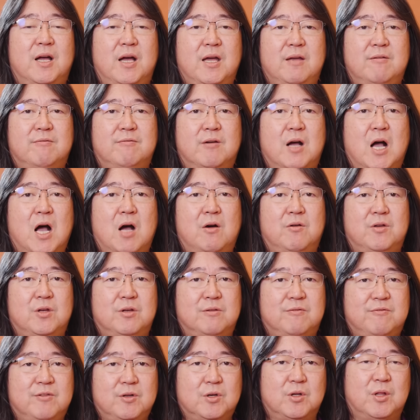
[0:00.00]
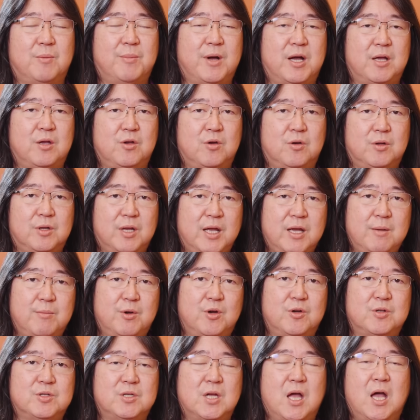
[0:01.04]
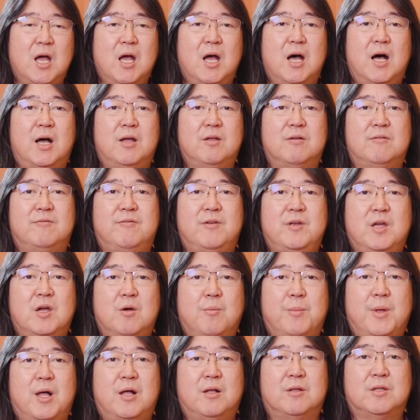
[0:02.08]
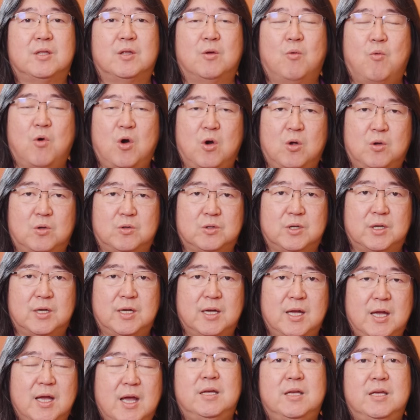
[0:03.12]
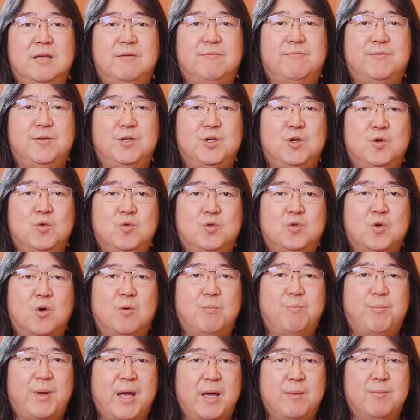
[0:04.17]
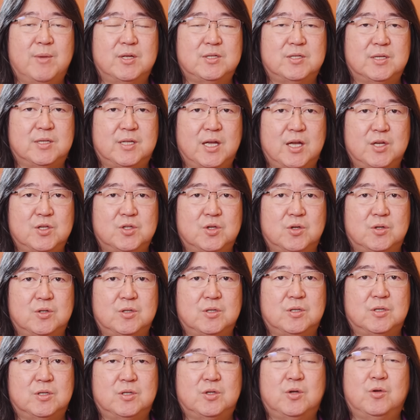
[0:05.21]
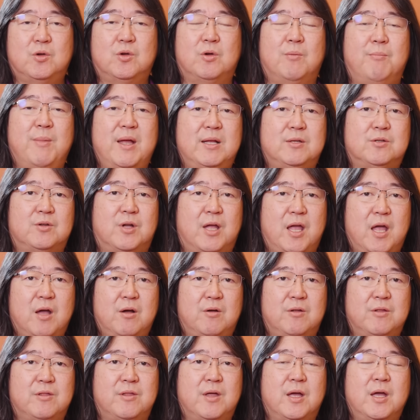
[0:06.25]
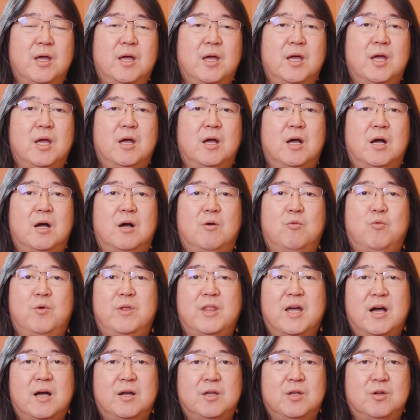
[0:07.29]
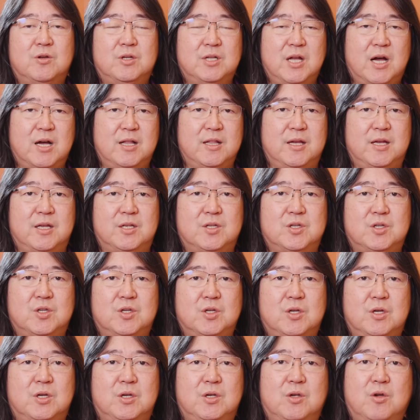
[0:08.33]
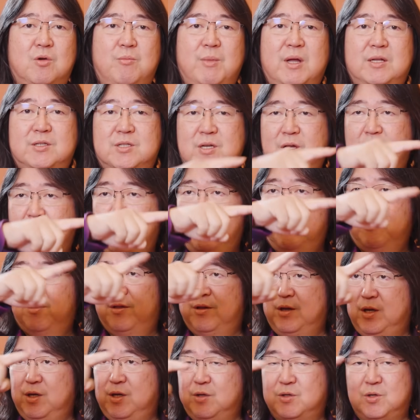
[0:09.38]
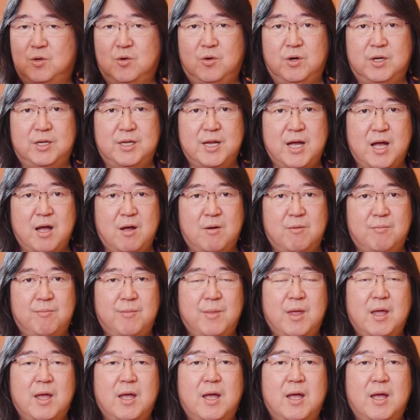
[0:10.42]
life, how you feel about your neighbors, how you feel about the world. If you don't pay much attention to your mental health, without your knowledge, your mental health is going down.